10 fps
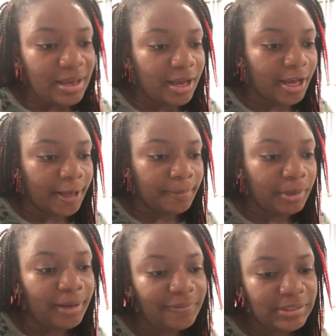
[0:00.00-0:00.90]
Um,
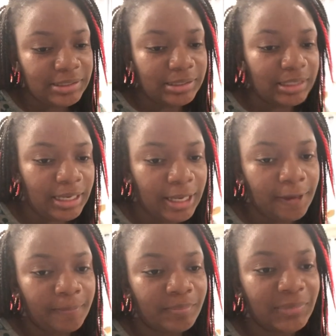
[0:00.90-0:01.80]
obviously,
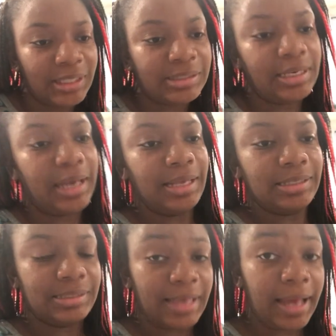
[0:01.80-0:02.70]
it's not
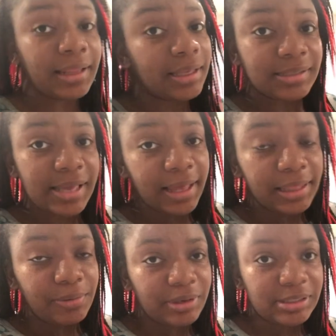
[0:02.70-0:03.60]
exactly exactly
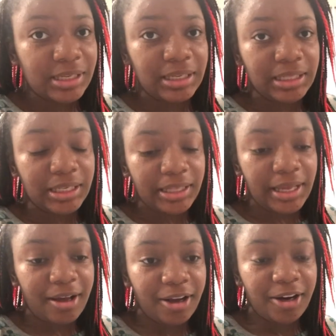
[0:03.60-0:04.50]
what it's going to look
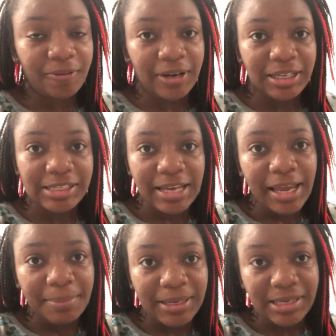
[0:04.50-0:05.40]
like on our wedding day
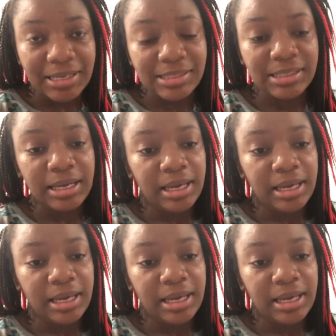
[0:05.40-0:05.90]
because,